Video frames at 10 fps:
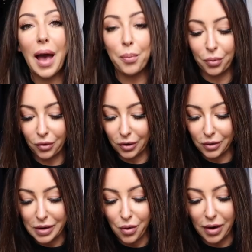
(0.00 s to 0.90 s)
are
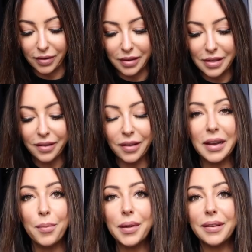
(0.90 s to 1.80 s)
absolutely crazy. These are
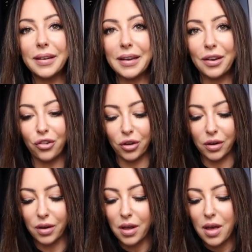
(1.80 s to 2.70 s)
limited
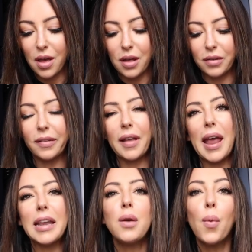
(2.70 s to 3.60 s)
edition. Does
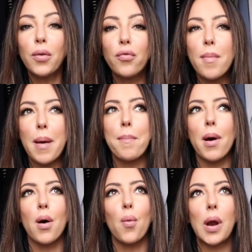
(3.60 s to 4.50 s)
anyone
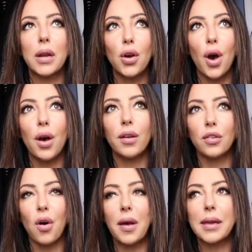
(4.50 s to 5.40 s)
remember when
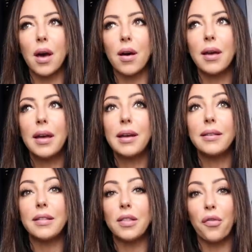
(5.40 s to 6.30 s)
Kurt Geiger
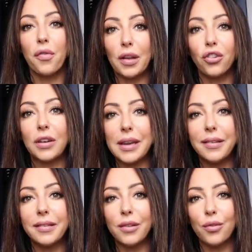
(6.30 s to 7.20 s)
did the
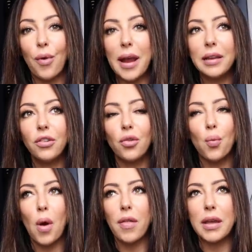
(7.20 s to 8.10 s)
Fashionistas range
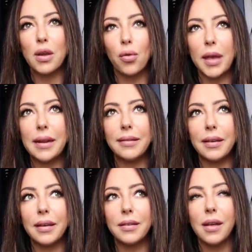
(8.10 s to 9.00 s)
where they
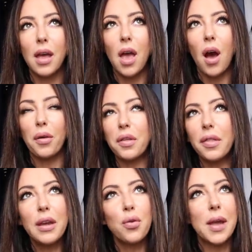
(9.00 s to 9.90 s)
created, I
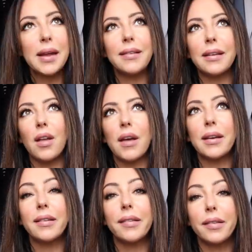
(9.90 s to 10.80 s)
think they created
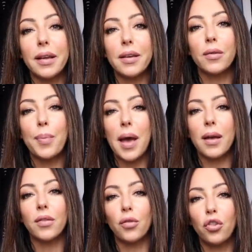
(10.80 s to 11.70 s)
like six
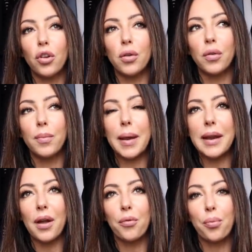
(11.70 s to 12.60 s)
pairs of shoes
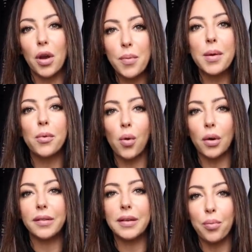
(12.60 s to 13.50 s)
made out of premium
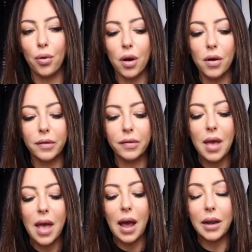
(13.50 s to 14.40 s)
quality products,
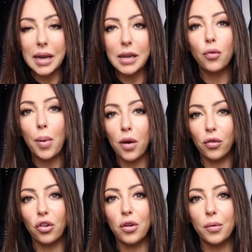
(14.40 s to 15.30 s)
and each pair
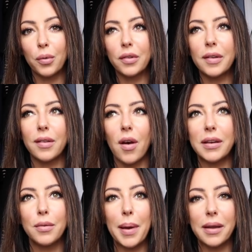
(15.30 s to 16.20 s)
of shoes was
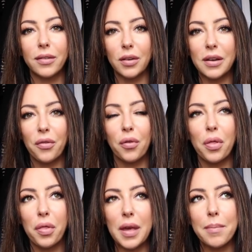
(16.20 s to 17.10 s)
designed based on a
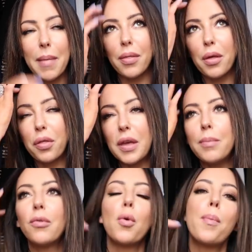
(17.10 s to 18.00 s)
different theme, and the
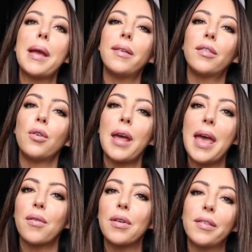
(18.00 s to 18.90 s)
themes were based on
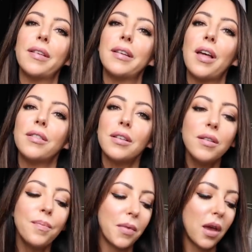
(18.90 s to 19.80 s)
areas in
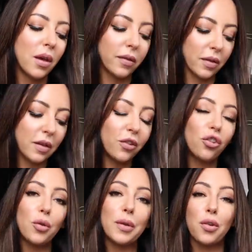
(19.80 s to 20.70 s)
London. So this
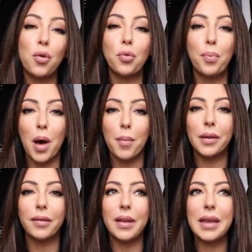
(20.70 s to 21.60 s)
shoe is called
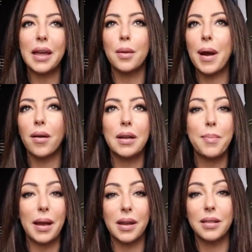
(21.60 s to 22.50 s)
Bermondsey, and apparently
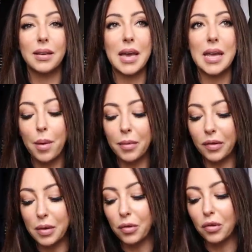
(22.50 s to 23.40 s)
back in the day,
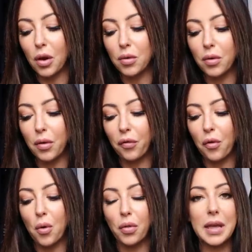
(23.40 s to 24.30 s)
Bermondsey was known
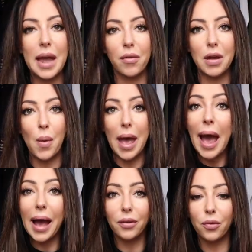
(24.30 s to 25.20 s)
for the area where
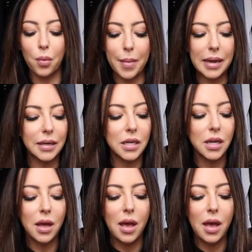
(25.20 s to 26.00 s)
hats were made.